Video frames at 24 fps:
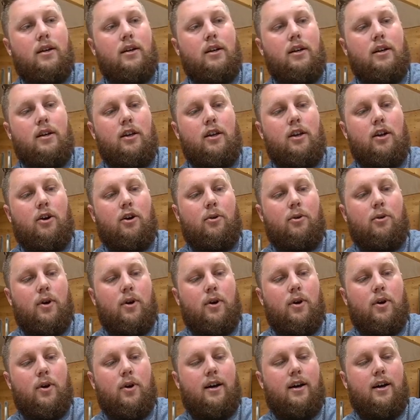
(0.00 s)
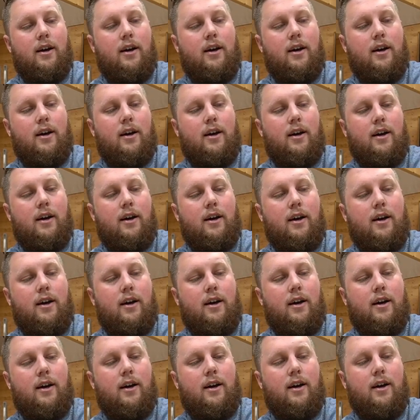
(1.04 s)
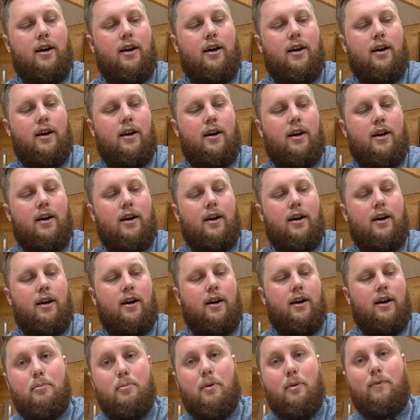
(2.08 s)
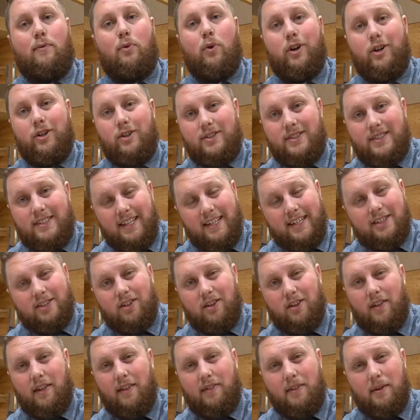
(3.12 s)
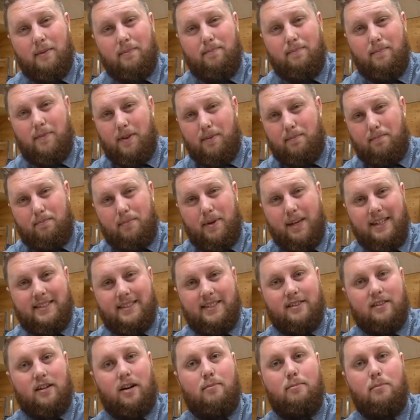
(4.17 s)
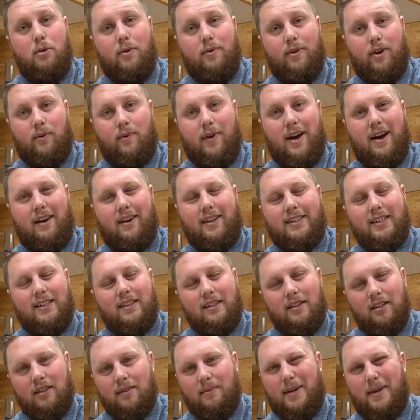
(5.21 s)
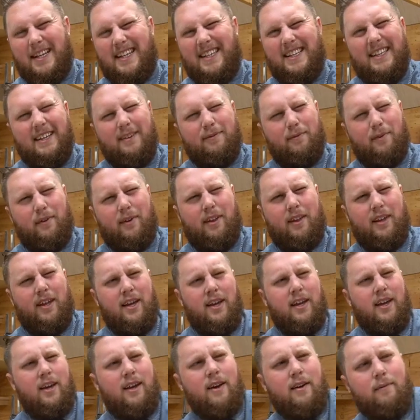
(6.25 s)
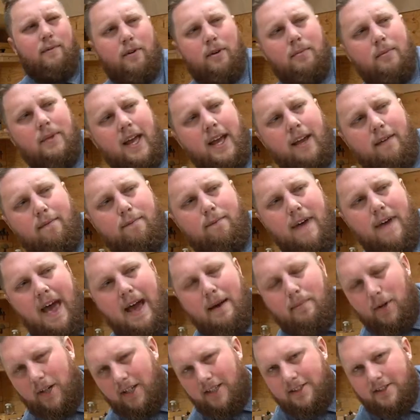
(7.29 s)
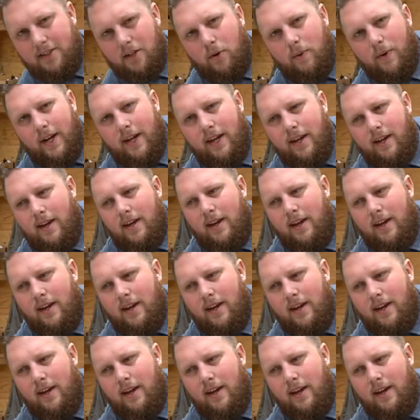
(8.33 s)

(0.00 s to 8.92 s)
you know, uh, adhere one piece to the other before you stitch so that the, the pieces aren't moving around. It's a little bit different from like fabric sewing.